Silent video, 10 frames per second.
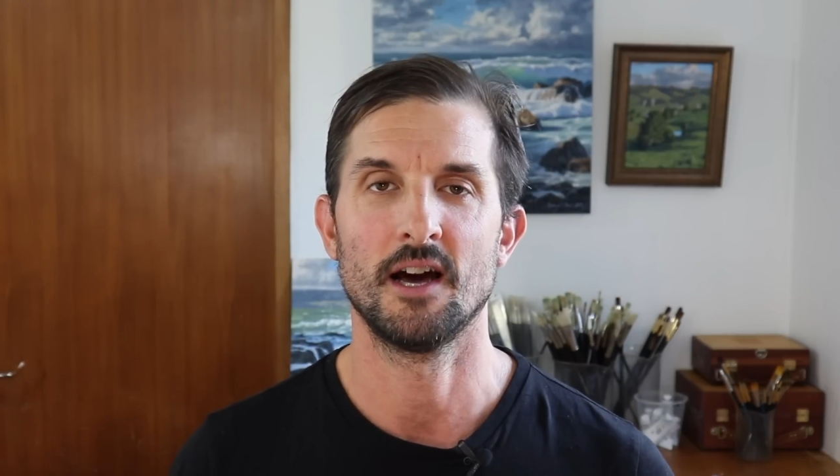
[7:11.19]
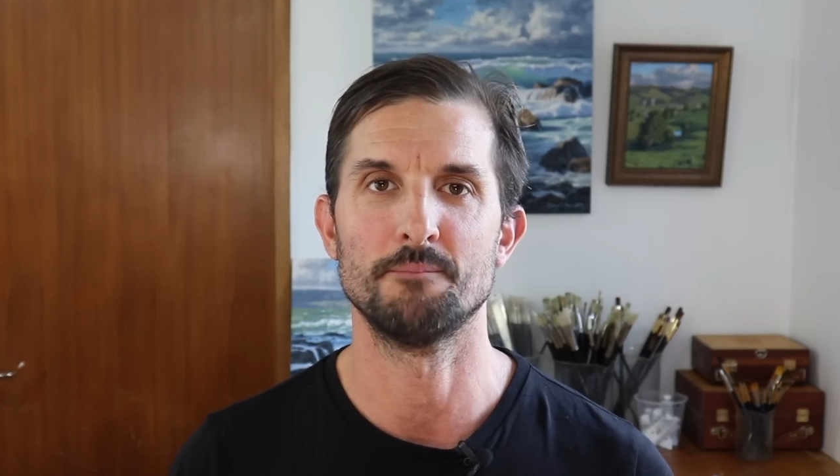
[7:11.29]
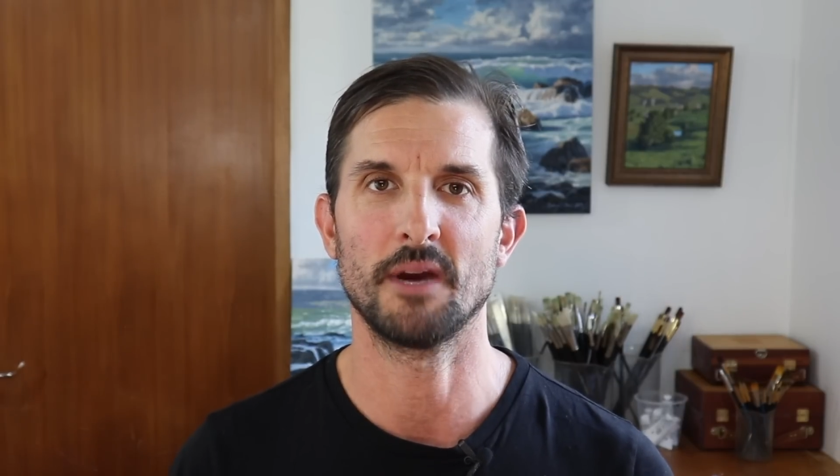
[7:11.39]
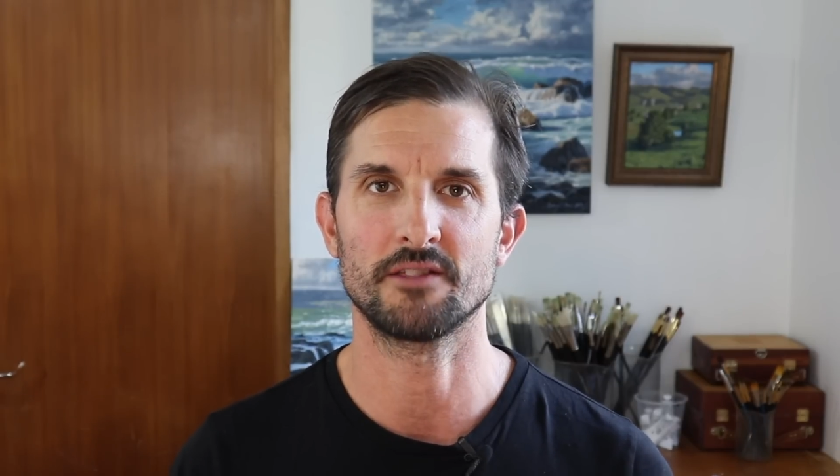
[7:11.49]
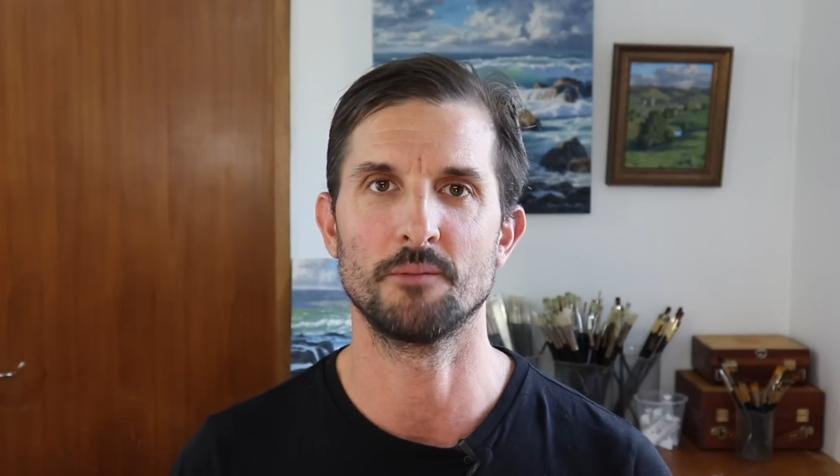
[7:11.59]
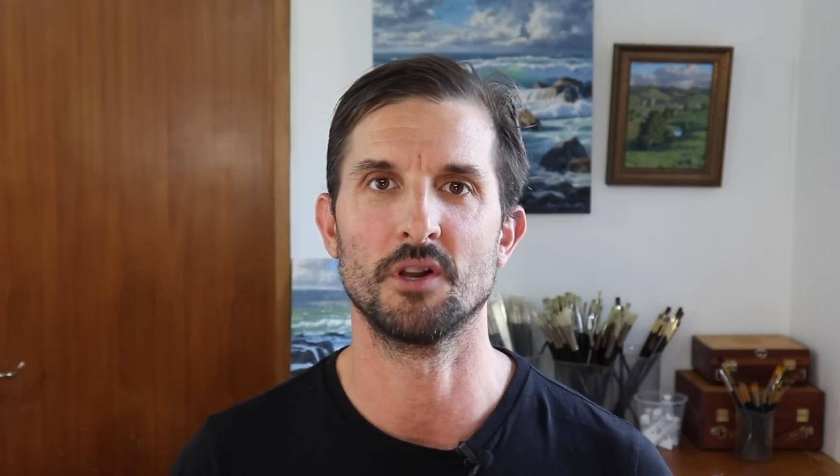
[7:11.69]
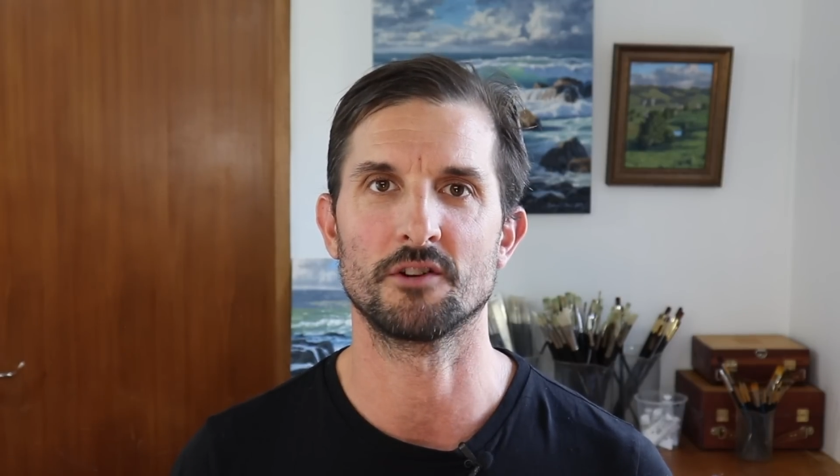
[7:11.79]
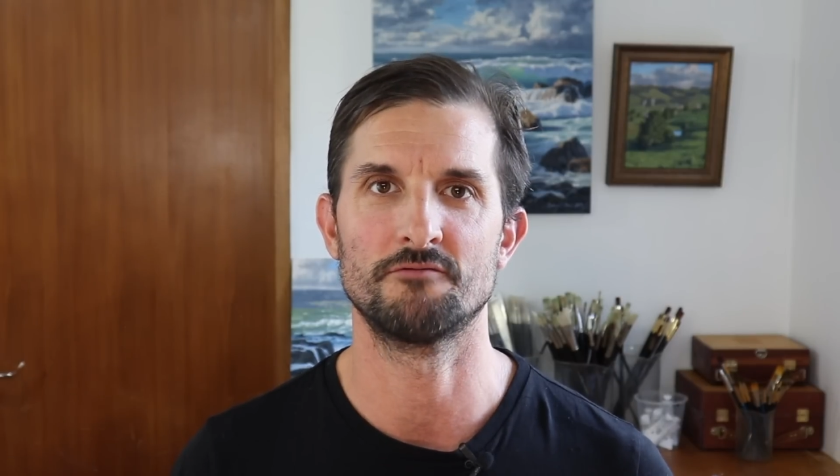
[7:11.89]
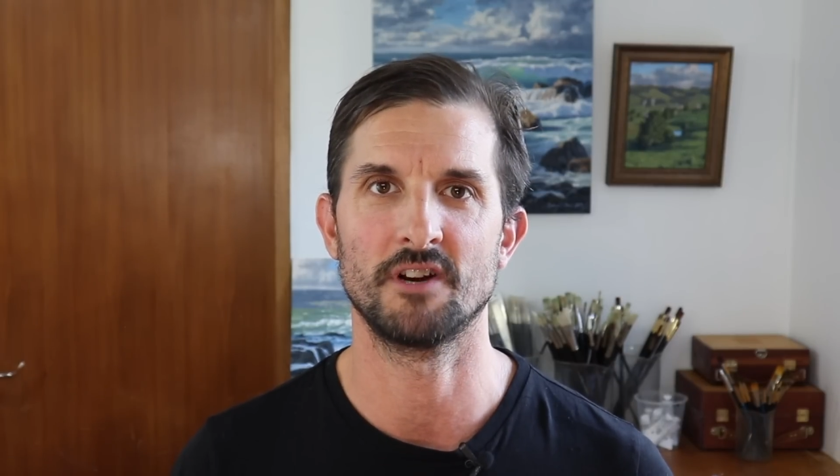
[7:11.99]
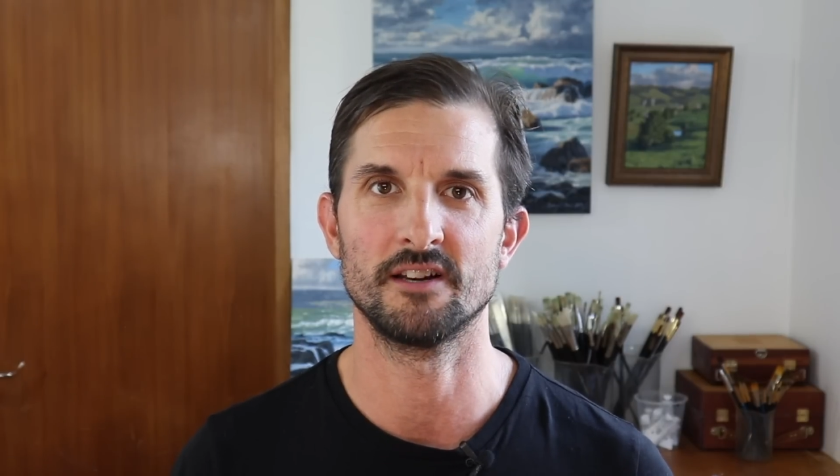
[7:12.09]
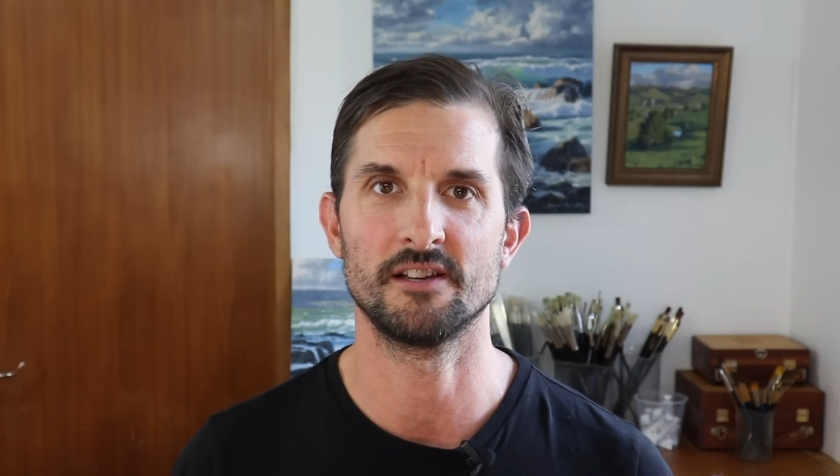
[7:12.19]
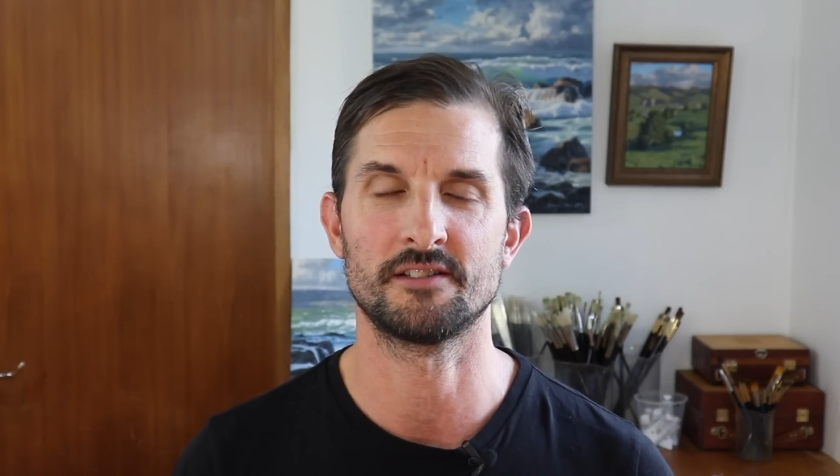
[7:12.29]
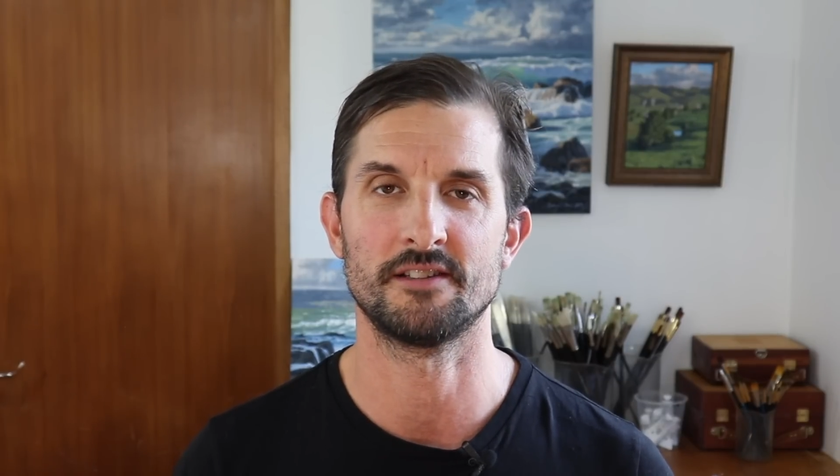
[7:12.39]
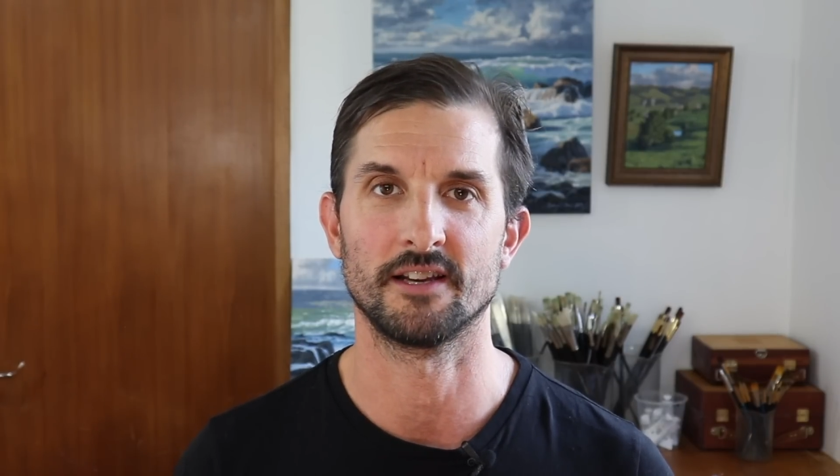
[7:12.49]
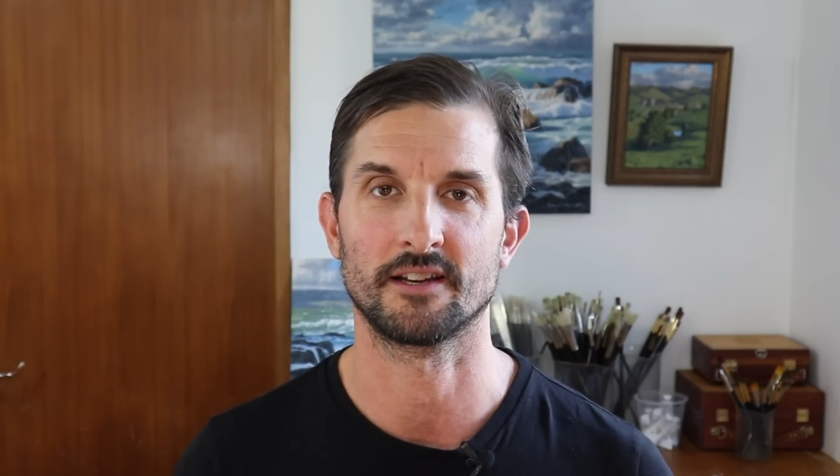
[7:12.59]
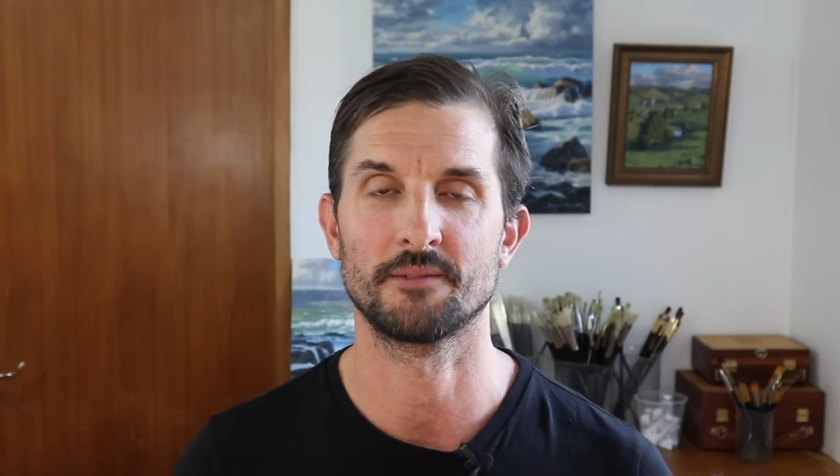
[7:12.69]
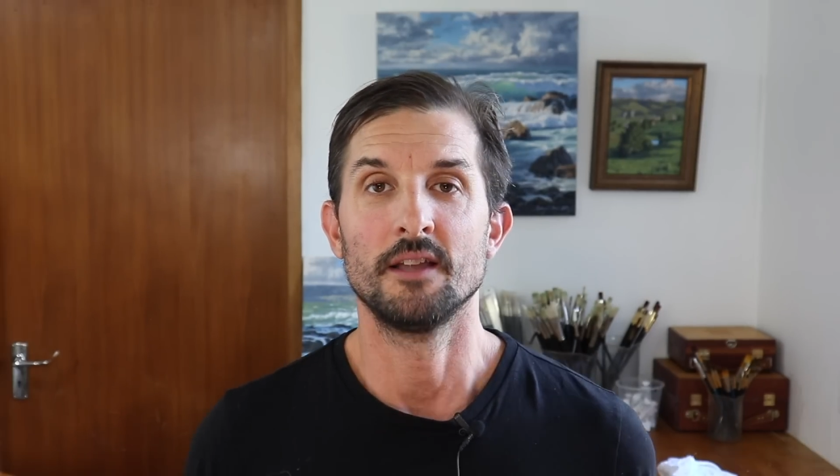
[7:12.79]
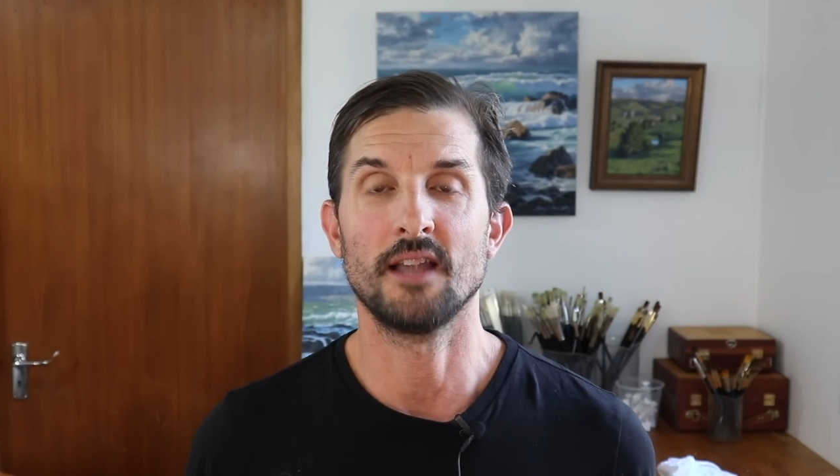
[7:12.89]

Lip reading: and make them look realistic.